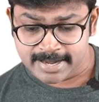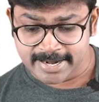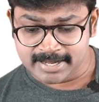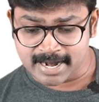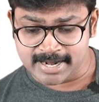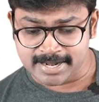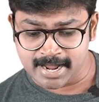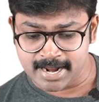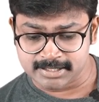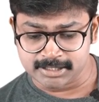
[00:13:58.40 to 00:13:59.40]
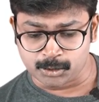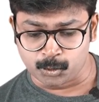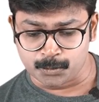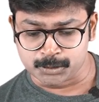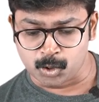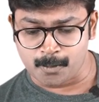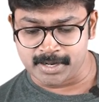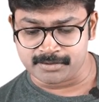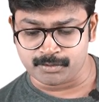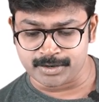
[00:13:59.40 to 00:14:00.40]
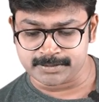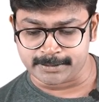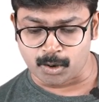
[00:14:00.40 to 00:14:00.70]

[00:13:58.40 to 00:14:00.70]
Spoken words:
It can enhance the group's global influence, but